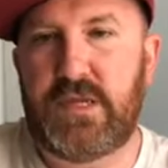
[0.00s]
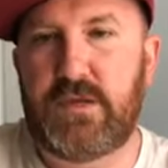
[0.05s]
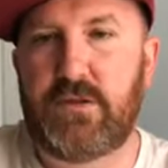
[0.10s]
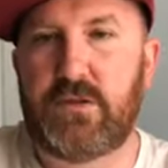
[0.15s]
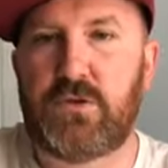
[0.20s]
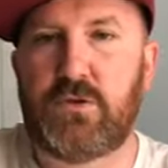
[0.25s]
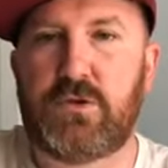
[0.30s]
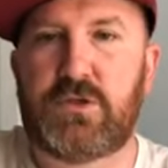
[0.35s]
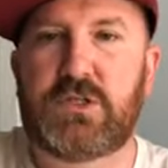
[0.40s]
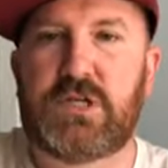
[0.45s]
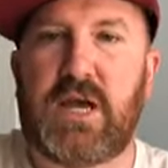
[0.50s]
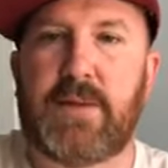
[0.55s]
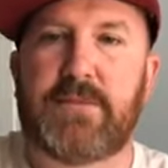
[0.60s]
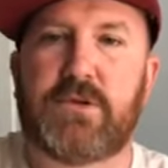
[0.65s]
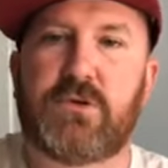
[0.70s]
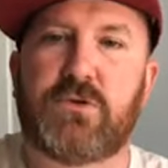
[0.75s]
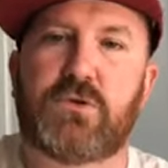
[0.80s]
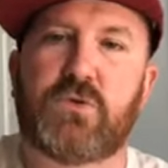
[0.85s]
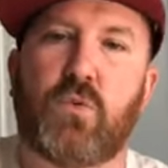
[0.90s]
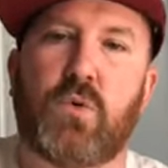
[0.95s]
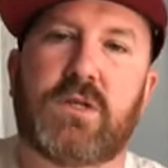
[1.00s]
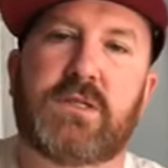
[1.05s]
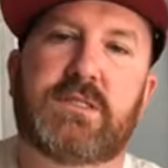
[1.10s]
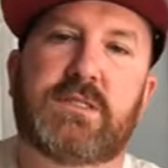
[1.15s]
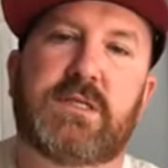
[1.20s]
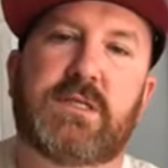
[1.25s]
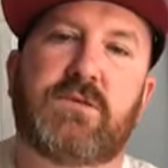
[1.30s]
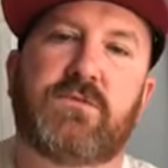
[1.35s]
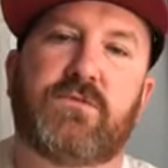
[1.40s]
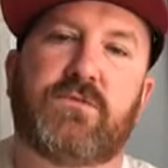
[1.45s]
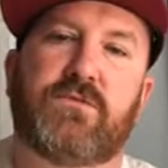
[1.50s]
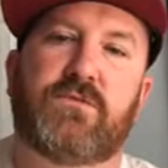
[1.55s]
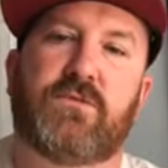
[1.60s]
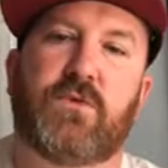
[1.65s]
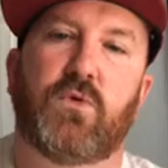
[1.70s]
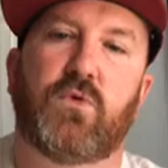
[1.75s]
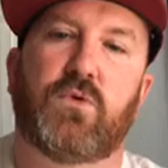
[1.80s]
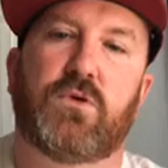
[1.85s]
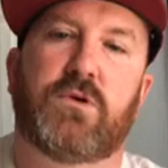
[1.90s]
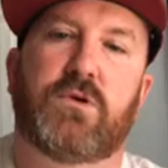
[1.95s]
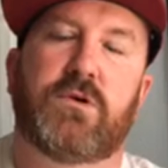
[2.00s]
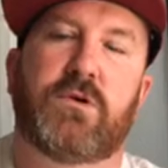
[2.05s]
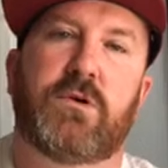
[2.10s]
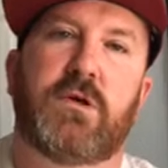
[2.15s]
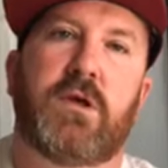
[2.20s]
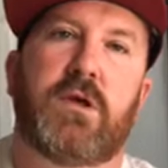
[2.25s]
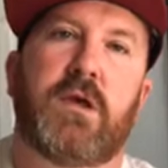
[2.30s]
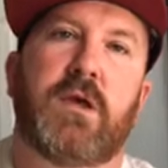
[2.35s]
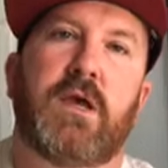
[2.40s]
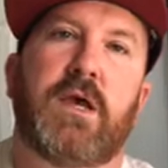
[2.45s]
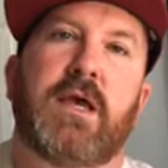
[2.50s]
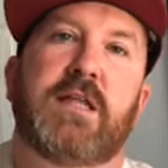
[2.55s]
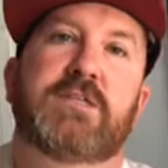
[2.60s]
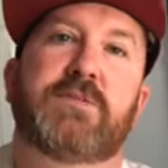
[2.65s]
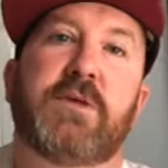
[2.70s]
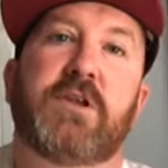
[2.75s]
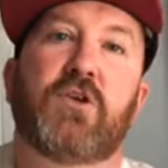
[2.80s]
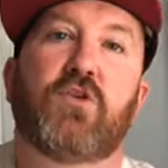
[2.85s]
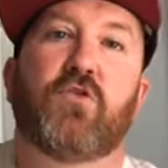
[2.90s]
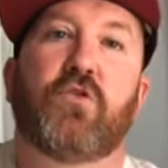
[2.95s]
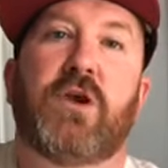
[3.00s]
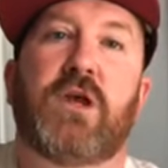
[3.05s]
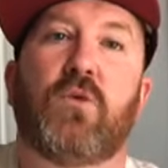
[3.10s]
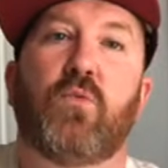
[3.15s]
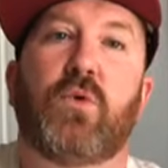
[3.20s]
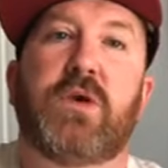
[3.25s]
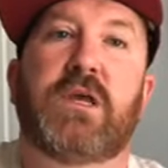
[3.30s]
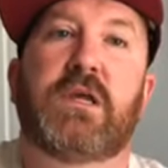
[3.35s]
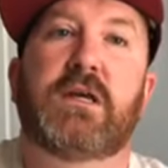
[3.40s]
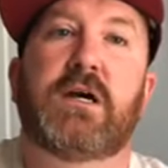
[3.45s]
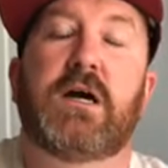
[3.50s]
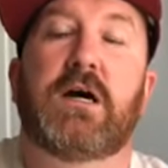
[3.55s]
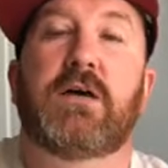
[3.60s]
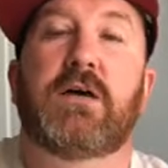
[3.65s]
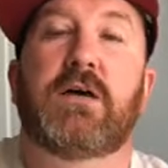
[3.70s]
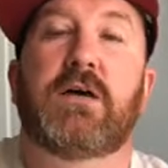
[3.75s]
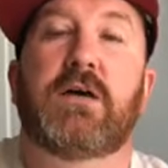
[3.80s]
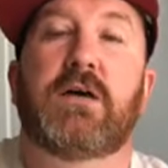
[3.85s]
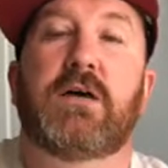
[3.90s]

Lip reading: Luke chapter 24. It's been a great week of...